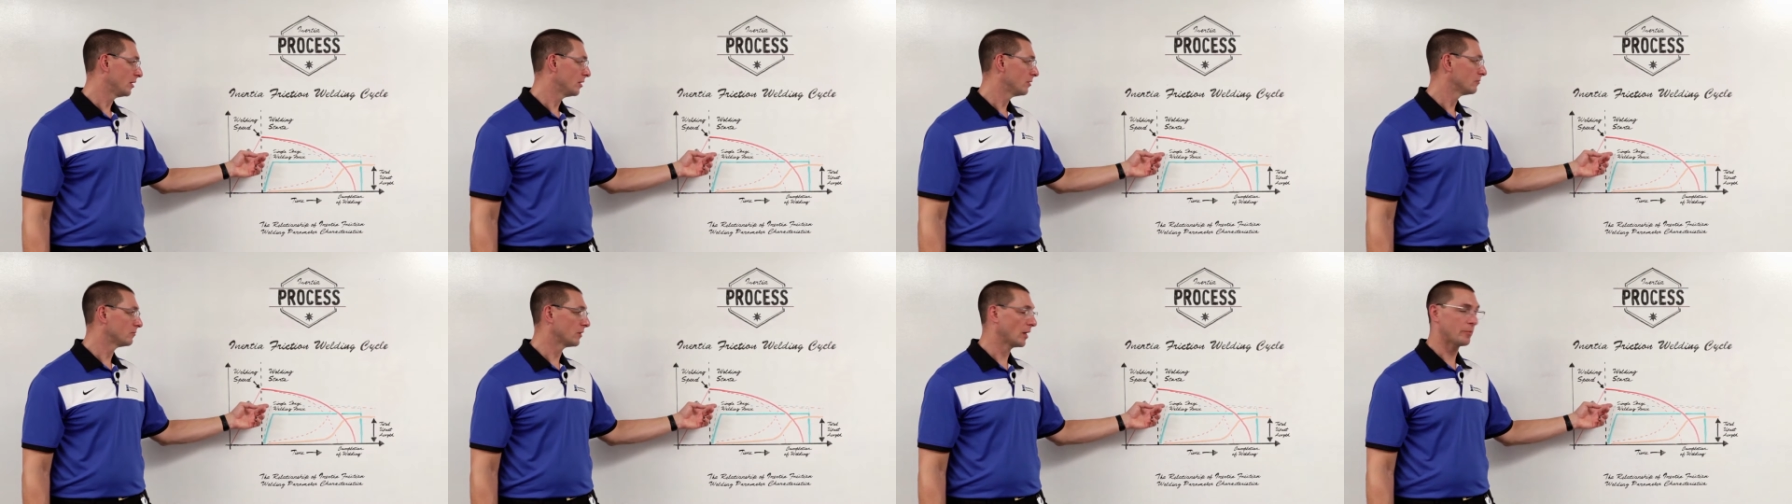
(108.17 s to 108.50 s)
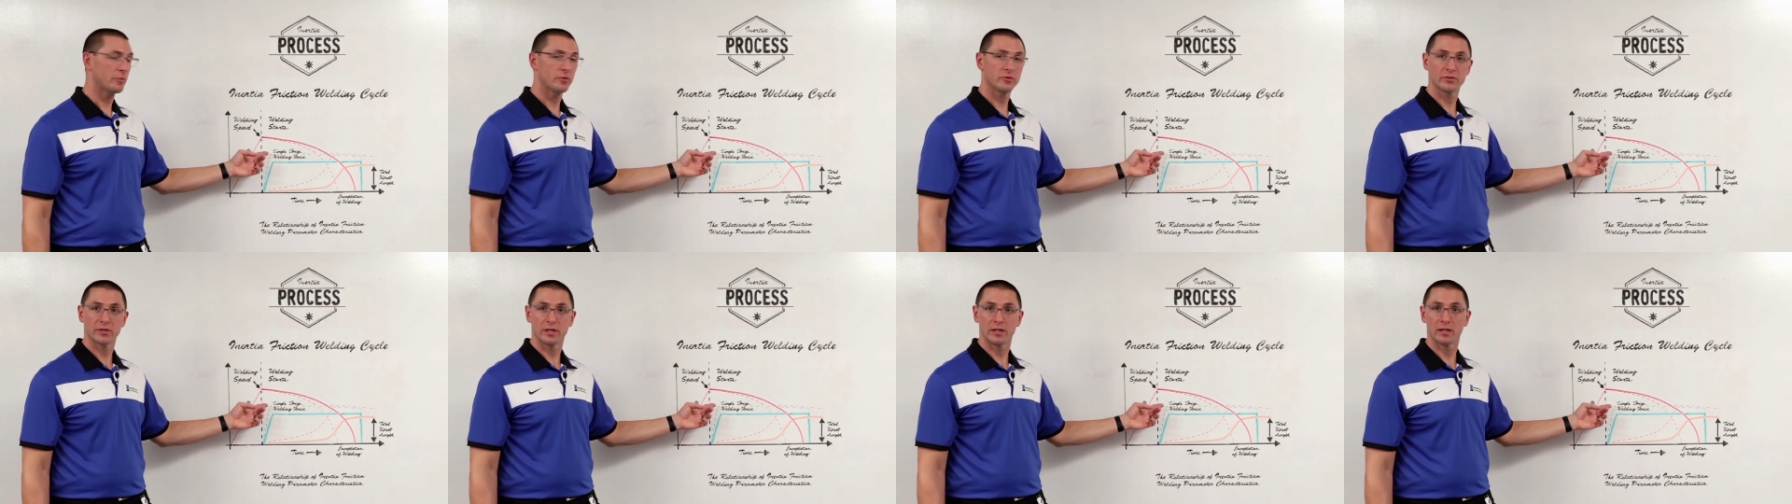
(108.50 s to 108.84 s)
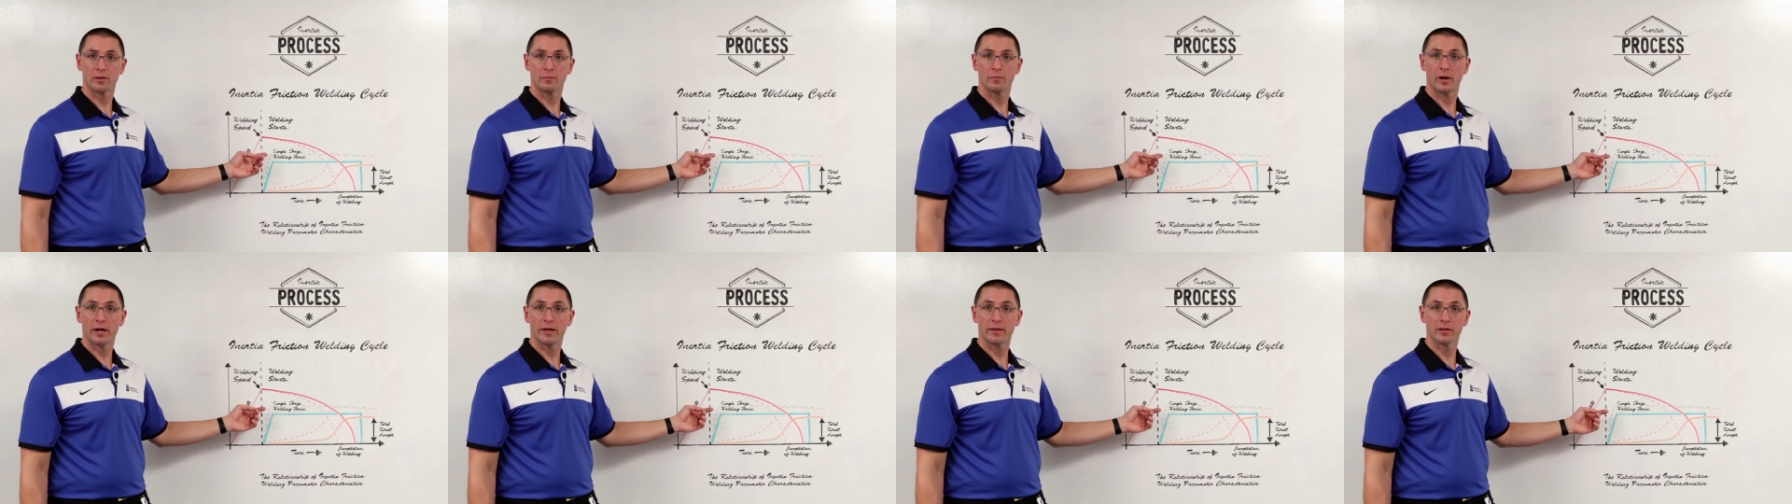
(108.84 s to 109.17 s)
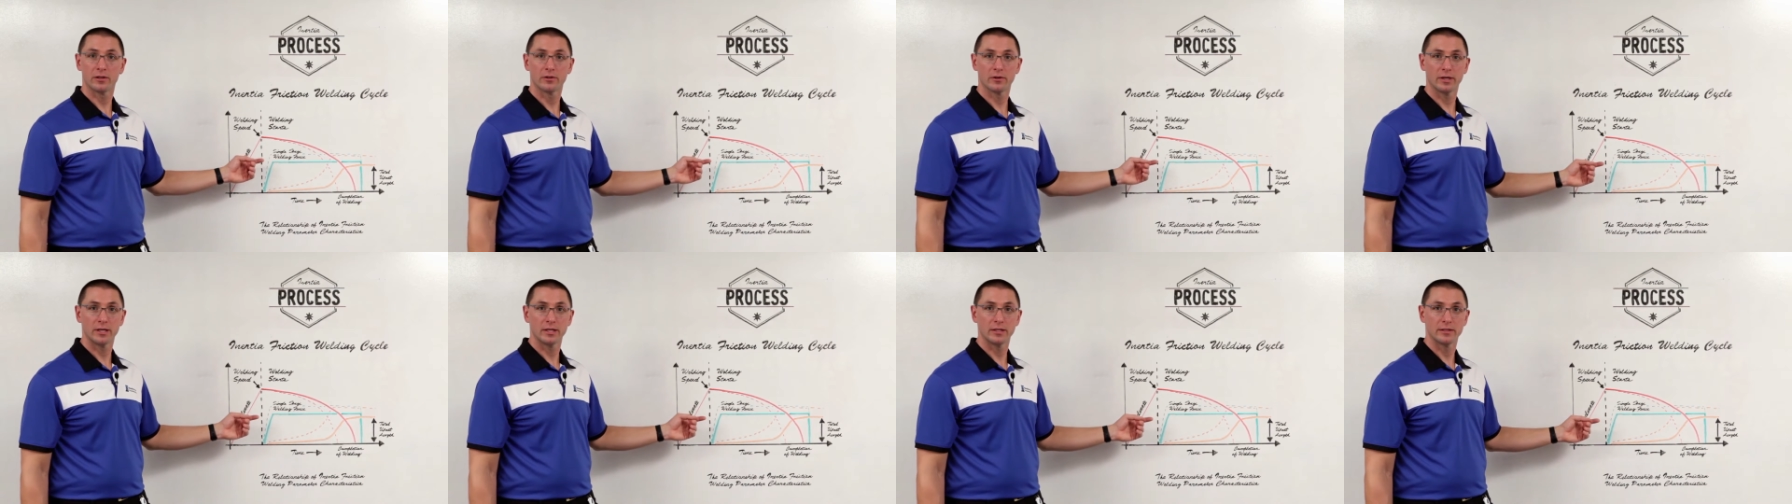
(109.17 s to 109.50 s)
represented by the
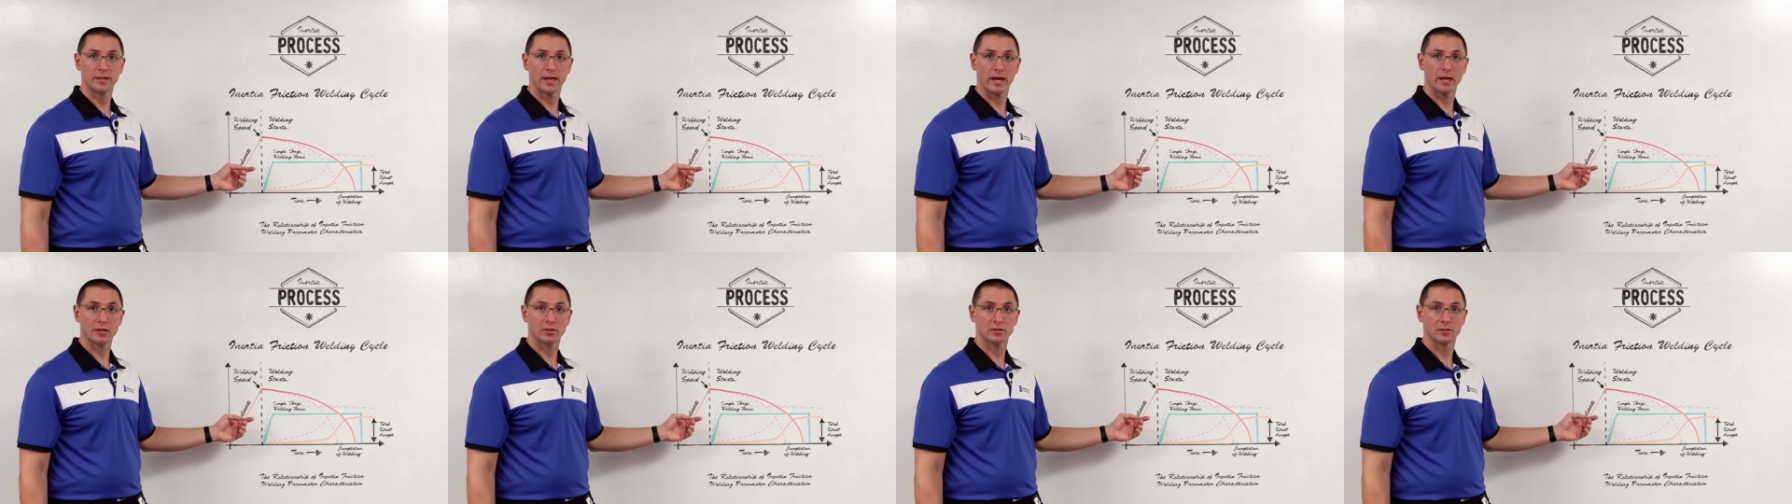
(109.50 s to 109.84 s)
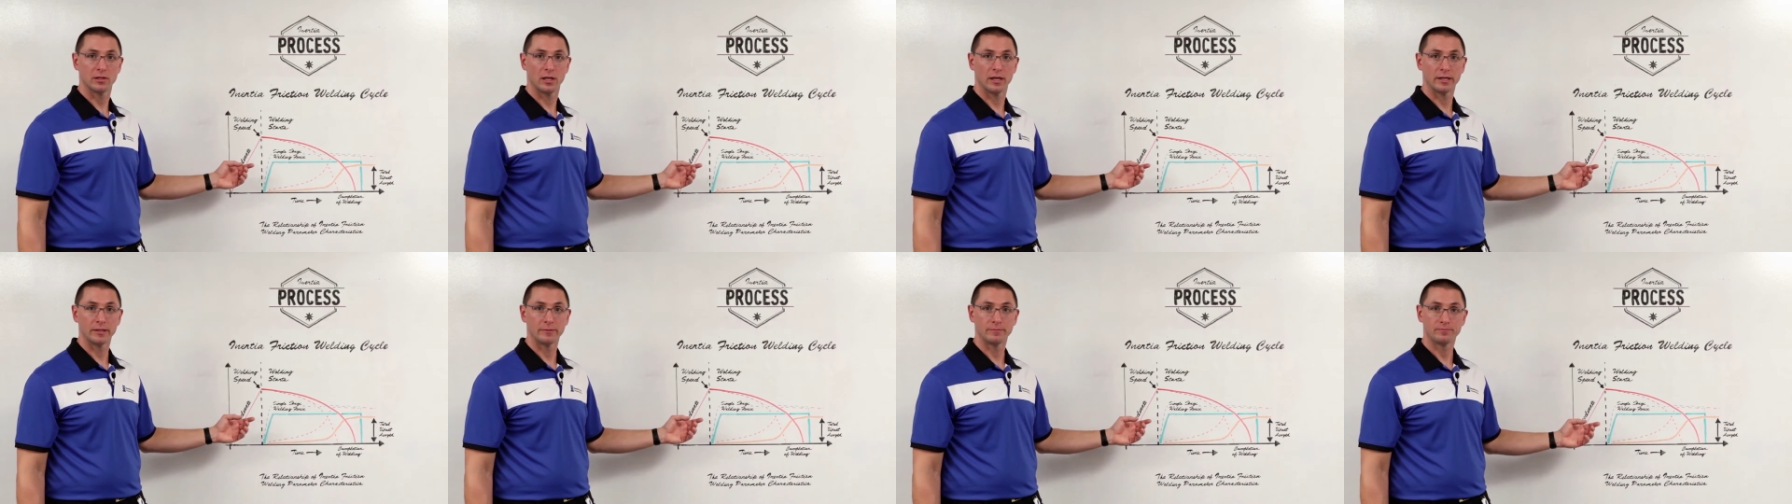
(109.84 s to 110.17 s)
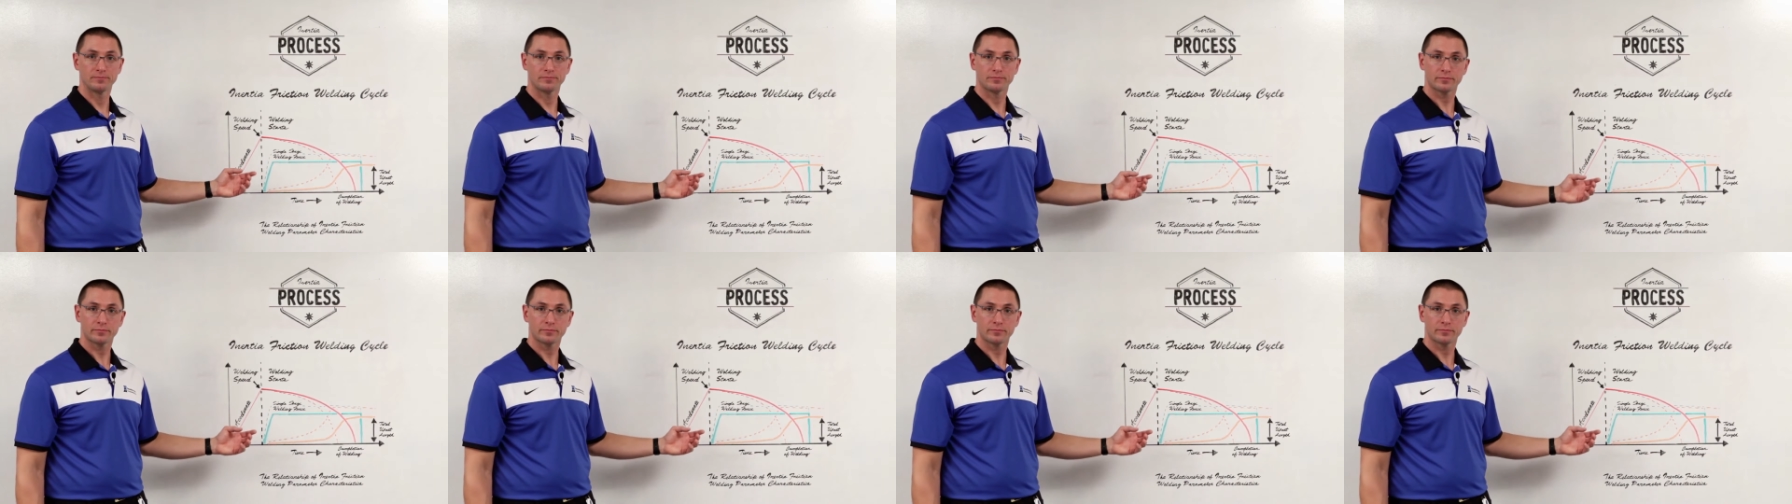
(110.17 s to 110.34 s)
green dash line.